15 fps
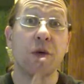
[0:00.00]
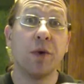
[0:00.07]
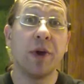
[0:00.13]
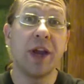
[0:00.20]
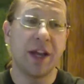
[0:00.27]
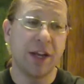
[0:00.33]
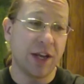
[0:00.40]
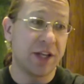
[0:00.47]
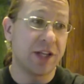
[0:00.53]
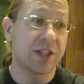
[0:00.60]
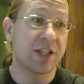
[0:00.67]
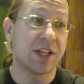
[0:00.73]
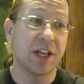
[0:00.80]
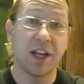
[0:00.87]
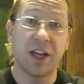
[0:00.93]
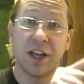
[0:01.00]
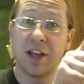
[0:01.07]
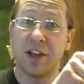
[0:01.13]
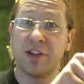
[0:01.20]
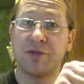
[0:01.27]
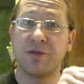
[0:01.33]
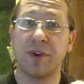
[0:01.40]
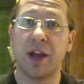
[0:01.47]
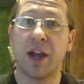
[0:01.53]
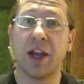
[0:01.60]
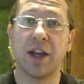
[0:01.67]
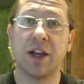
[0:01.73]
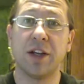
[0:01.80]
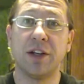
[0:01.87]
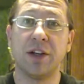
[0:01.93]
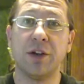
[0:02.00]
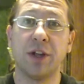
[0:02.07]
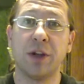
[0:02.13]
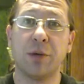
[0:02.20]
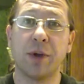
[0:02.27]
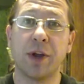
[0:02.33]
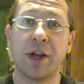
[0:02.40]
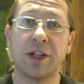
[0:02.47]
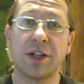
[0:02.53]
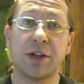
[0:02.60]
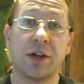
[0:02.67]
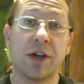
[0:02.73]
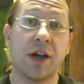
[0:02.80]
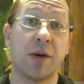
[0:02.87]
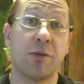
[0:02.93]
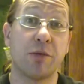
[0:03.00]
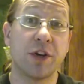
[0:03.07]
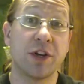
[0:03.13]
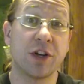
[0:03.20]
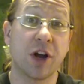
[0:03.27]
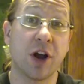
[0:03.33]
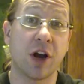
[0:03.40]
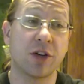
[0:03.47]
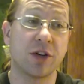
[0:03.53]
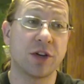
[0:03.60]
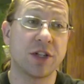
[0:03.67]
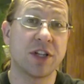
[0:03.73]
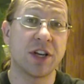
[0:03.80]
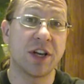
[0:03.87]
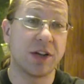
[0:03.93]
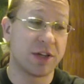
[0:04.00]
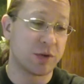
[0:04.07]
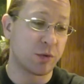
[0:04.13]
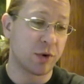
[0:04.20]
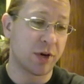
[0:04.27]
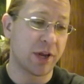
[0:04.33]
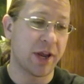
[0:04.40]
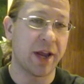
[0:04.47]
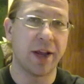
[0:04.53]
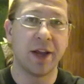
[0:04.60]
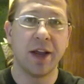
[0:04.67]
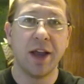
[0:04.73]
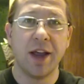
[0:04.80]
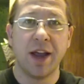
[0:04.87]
we need to see if my newly re-inked uh, printer cartridge is working